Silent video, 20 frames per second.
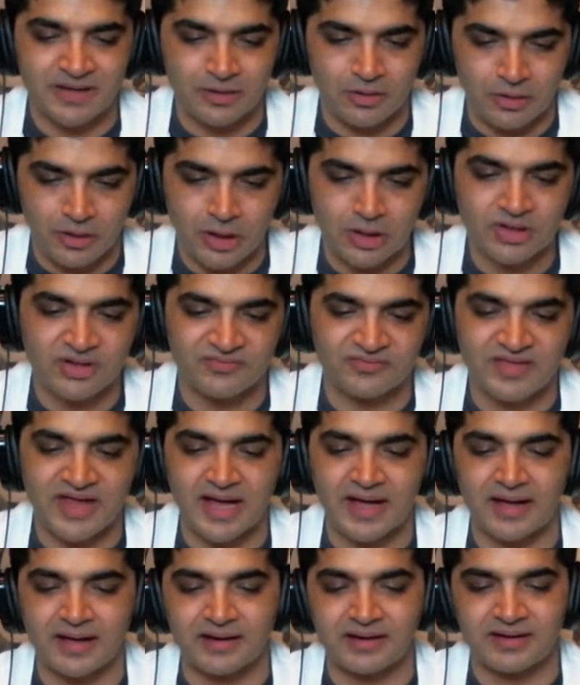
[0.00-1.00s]
all of
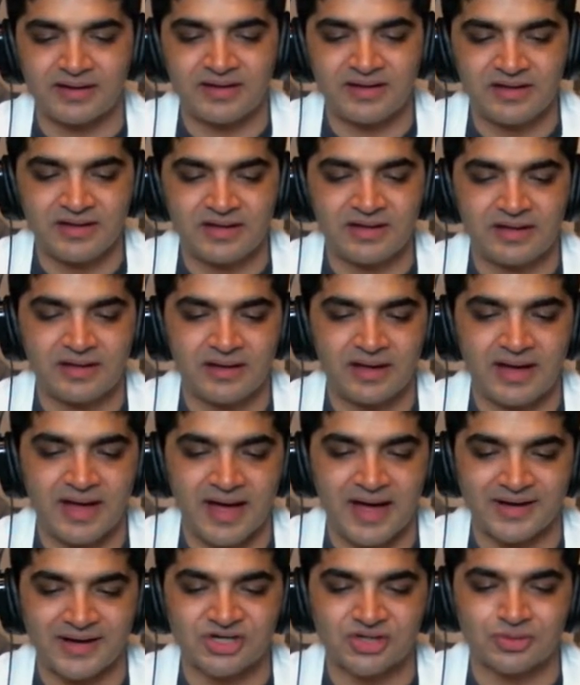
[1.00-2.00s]
that, he
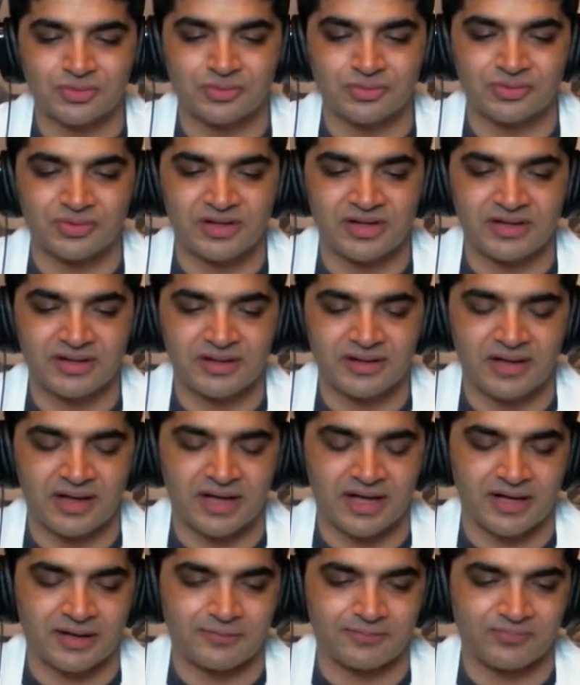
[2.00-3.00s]
actually,
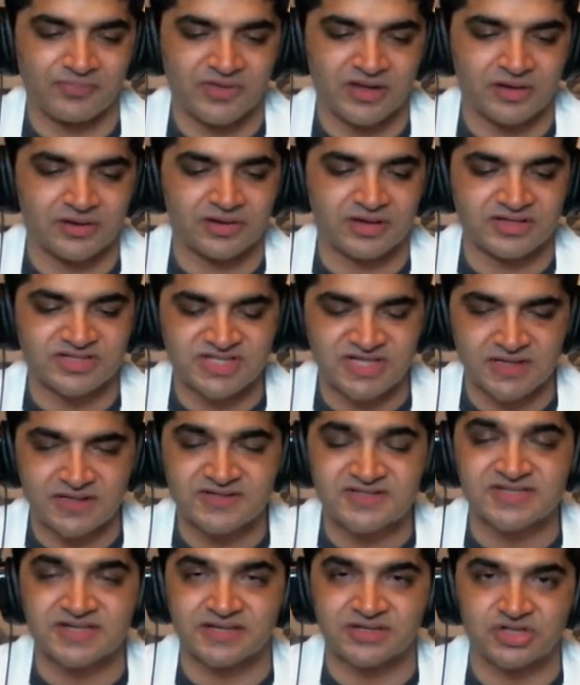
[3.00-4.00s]

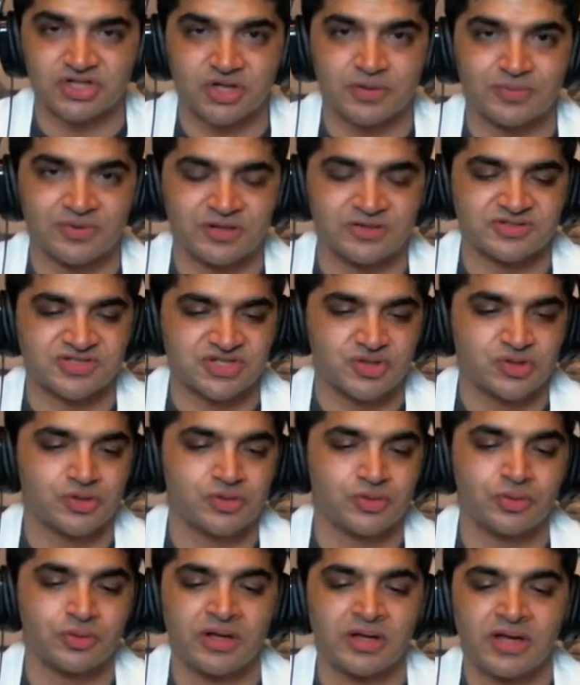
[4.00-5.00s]
continues to contribute
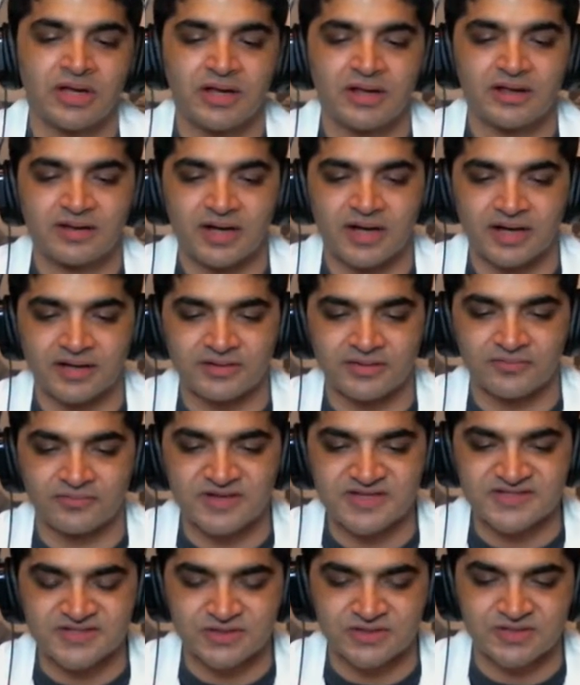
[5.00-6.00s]
to the
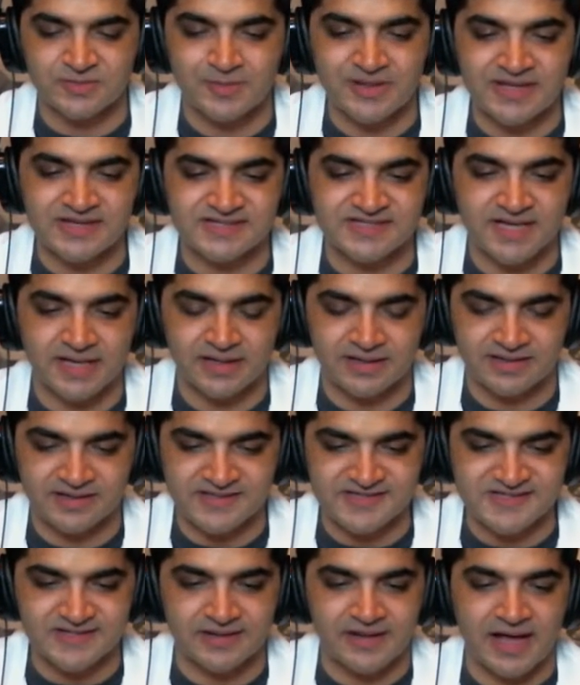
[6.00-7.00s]
research being done in
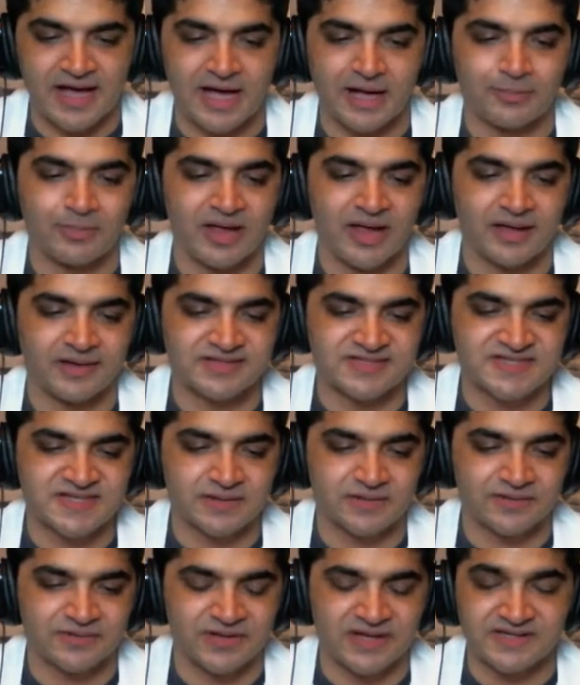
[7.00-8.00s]
this lab
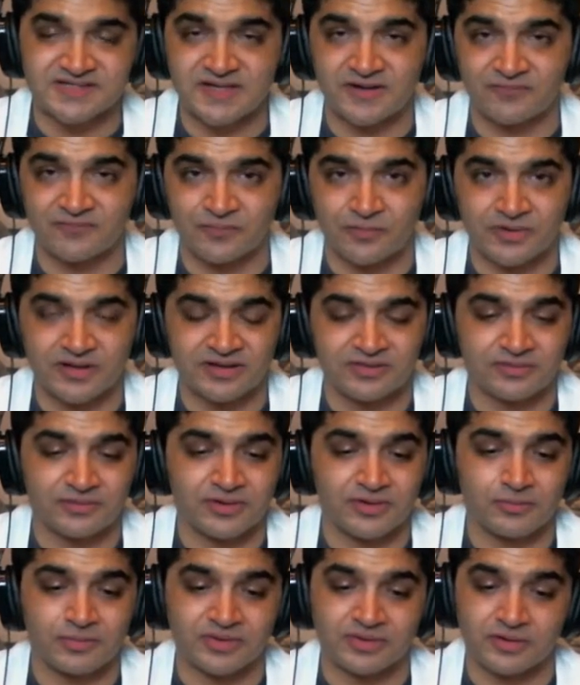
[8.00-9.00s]
until
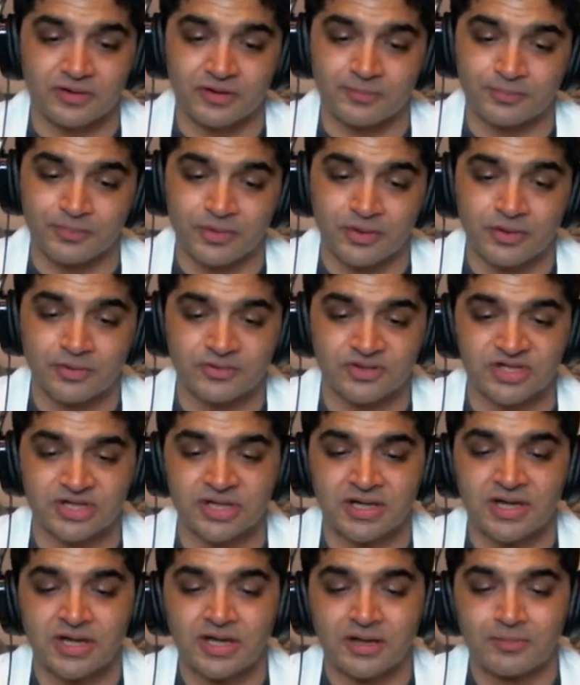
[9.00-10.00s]
1943, when they're
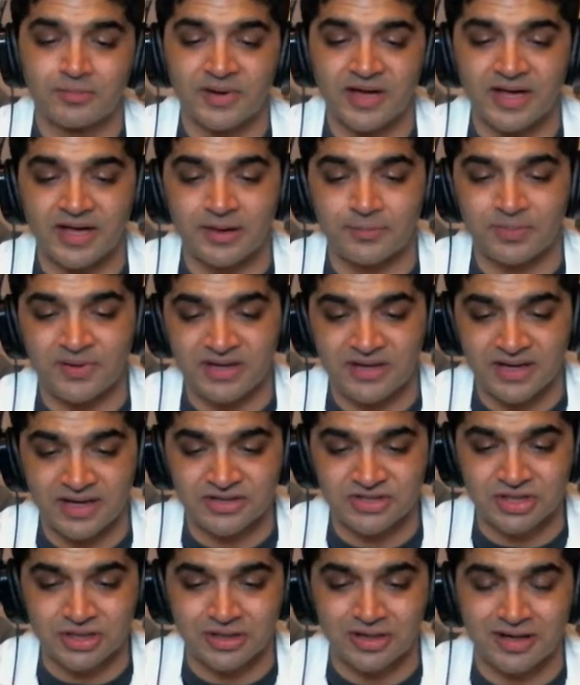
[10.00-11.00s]
approached by a
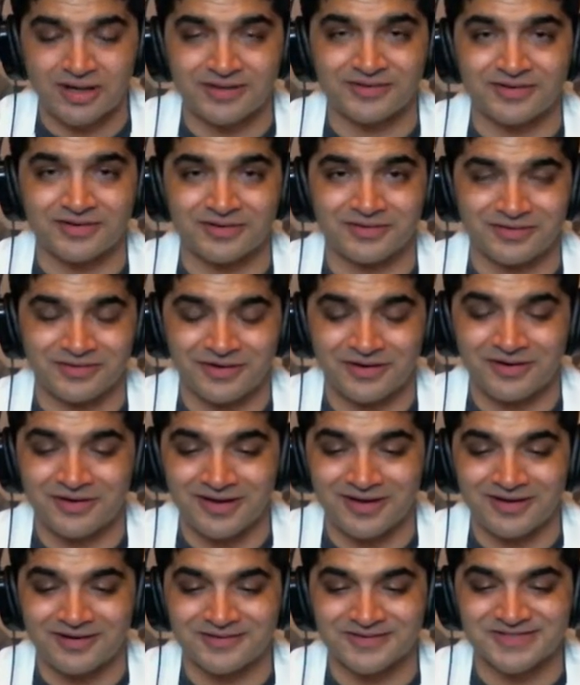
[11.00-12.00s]
pediatric
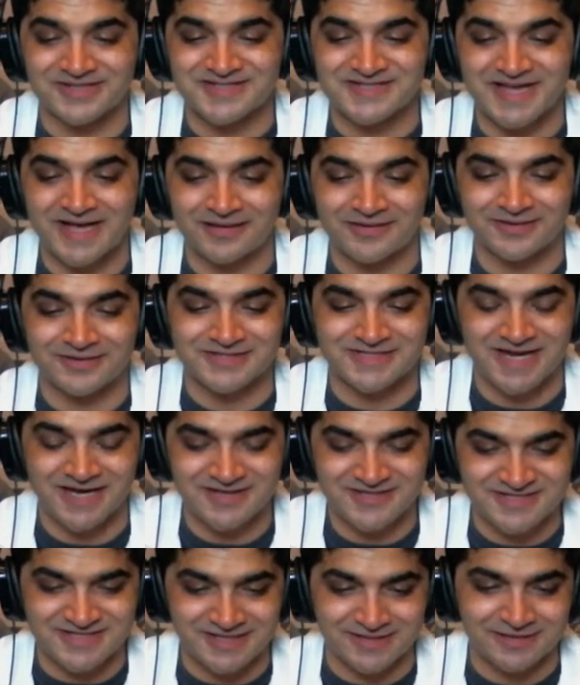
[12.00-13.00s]
cardiologist, Helen
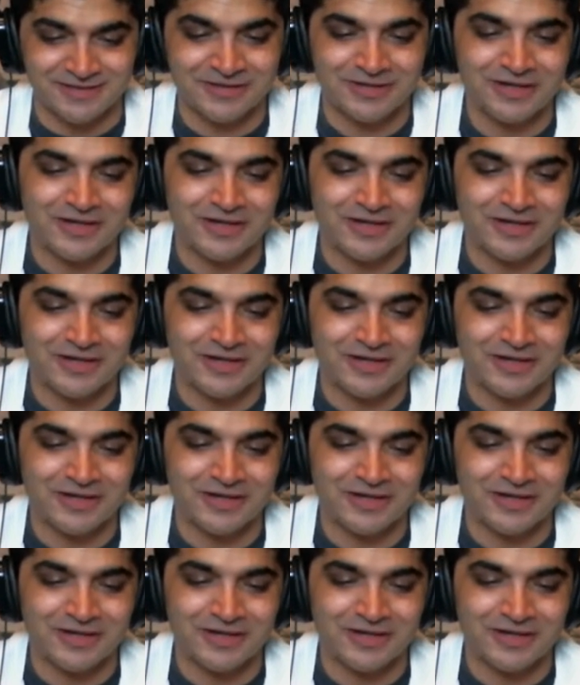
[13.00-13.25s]
Tausig.